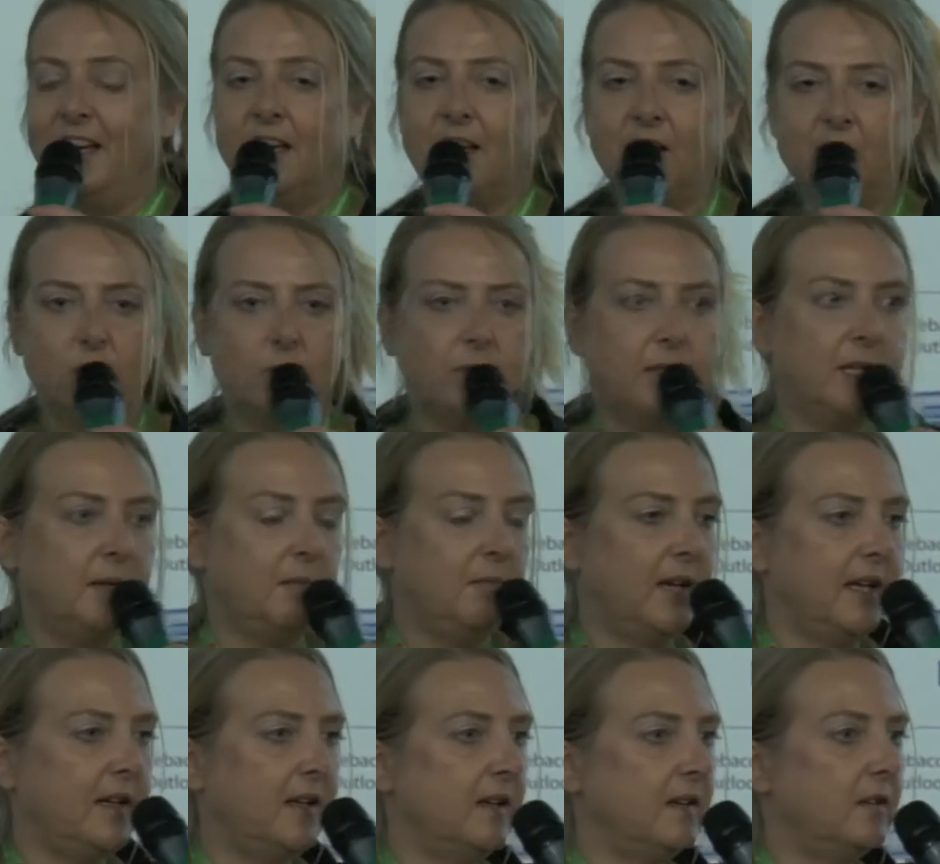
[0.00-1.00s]
It's really
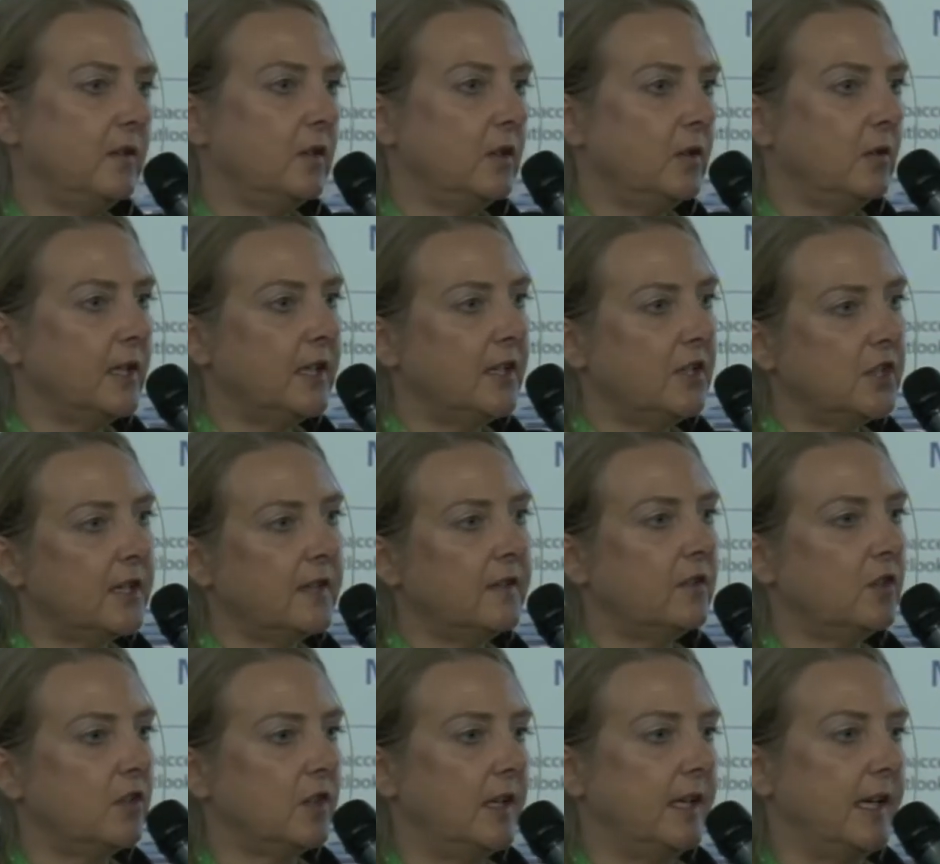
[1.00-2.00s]
many, so you can
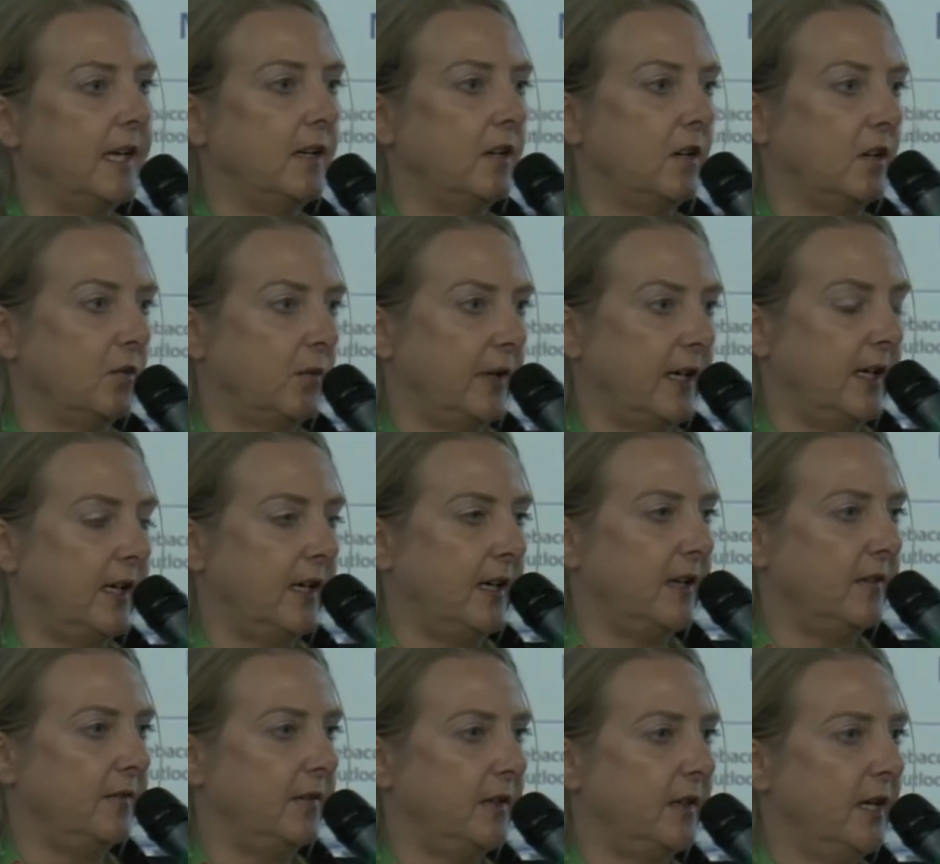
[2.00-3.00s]
just join in on ready
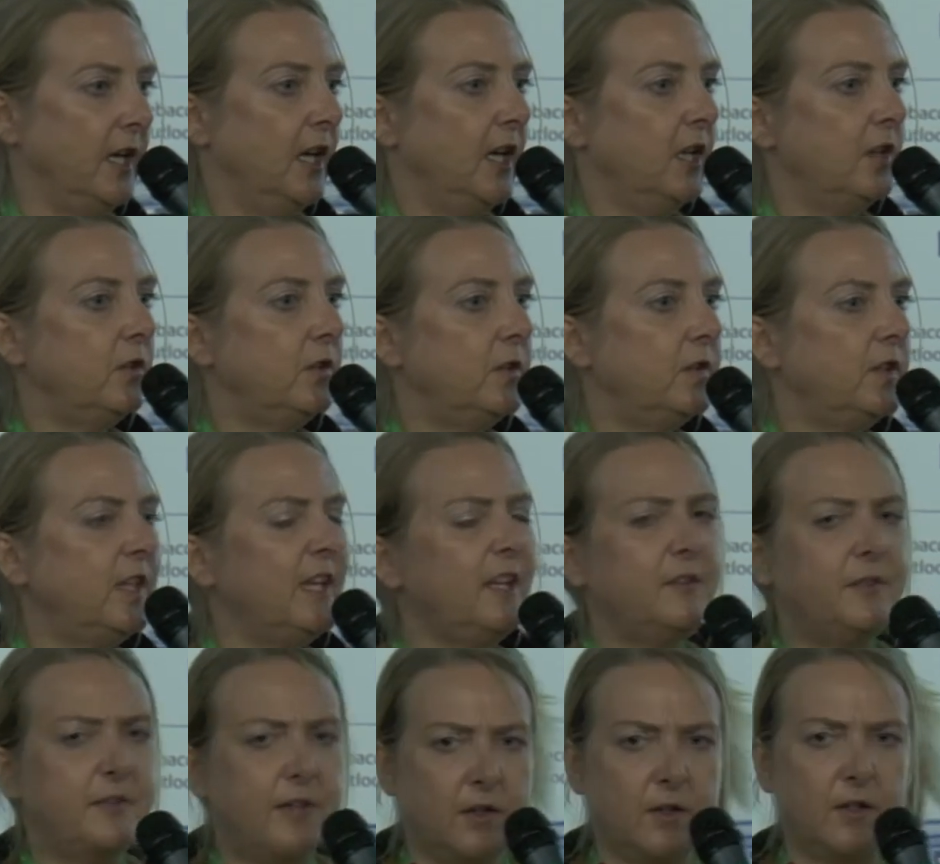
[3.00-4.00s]
level to see
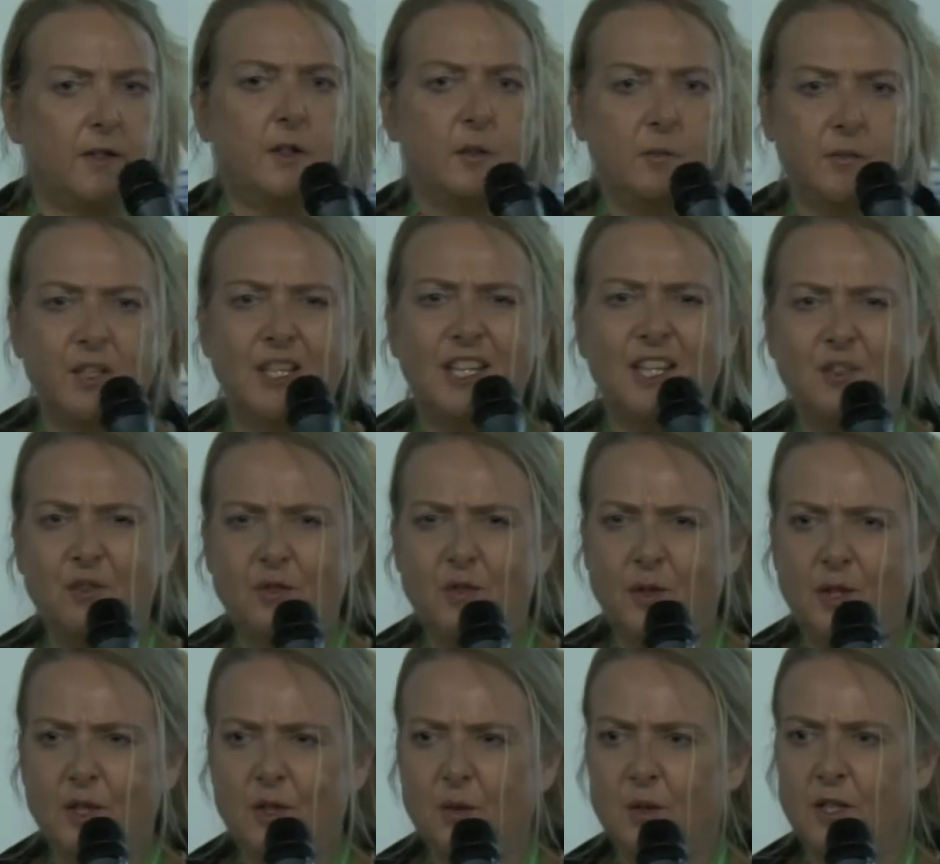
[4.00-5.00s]
if there is something in
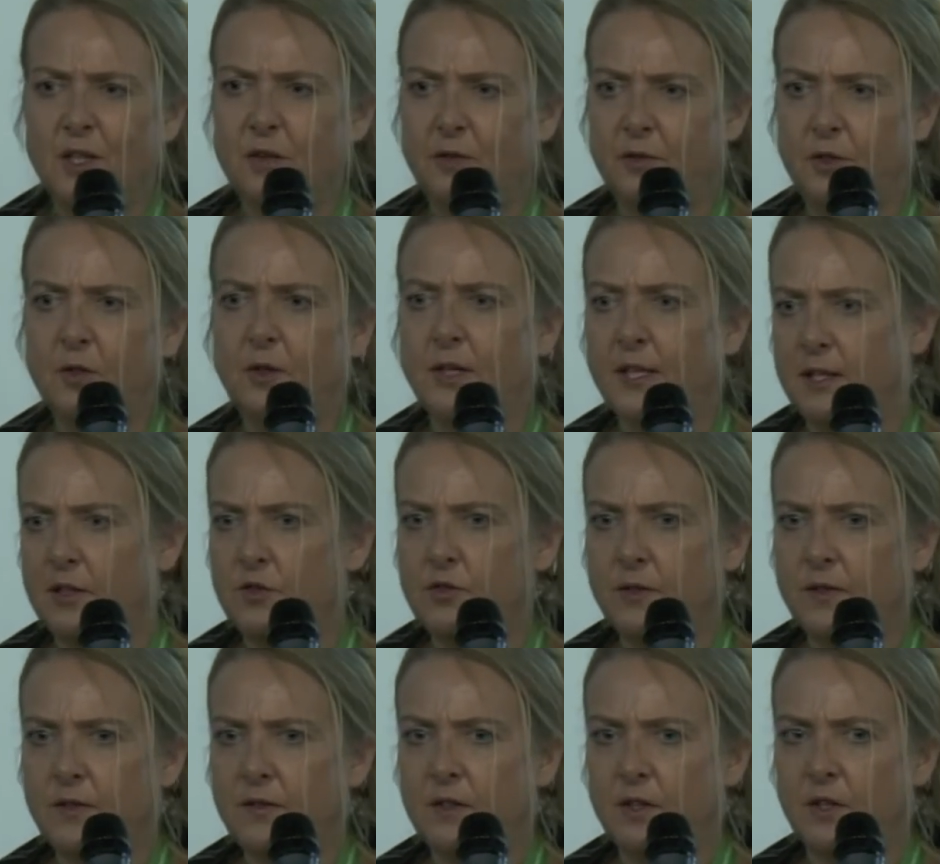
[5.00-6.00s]
for you and if you are
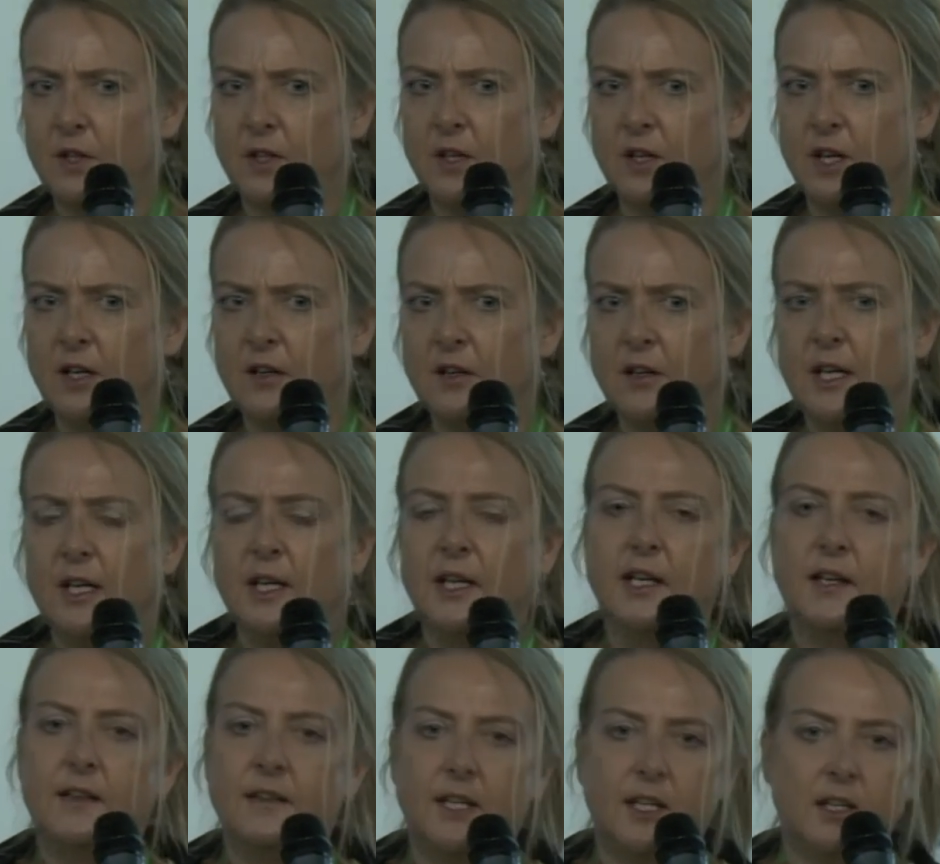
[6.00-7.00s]
interested or not,
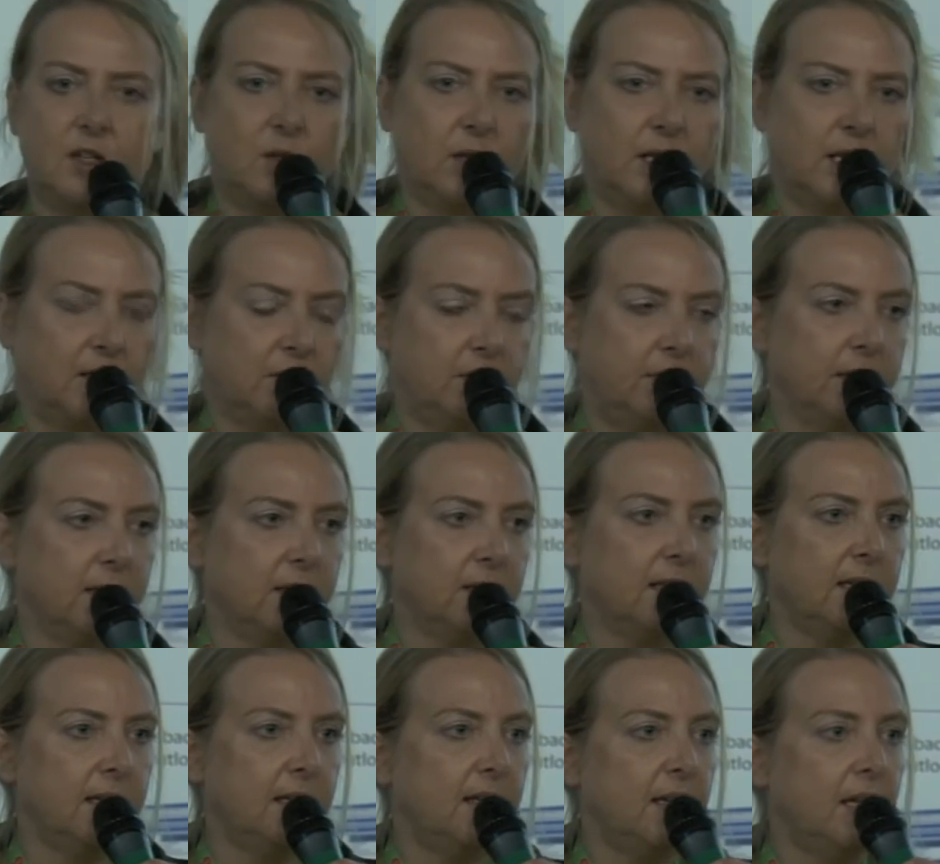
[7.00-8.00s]
and then you can build
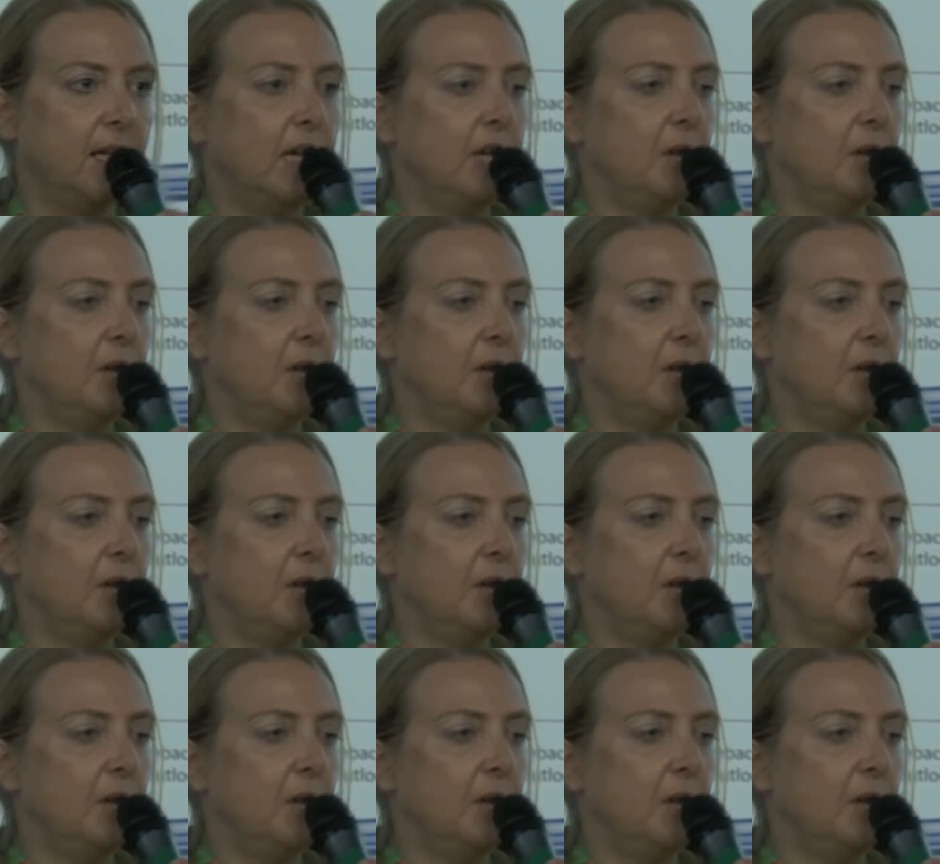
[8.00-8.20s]
it.